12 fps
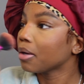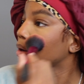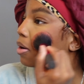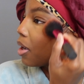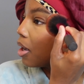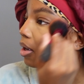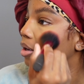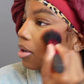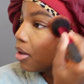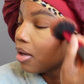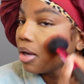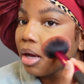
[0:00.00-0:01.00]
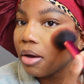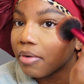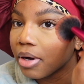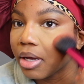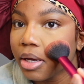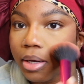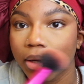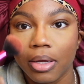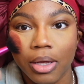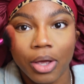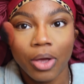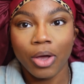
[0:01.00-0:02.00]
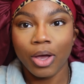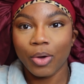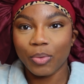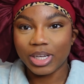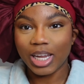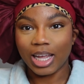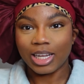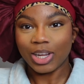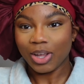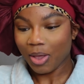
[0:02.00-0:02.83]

Okay. Alright. We're done.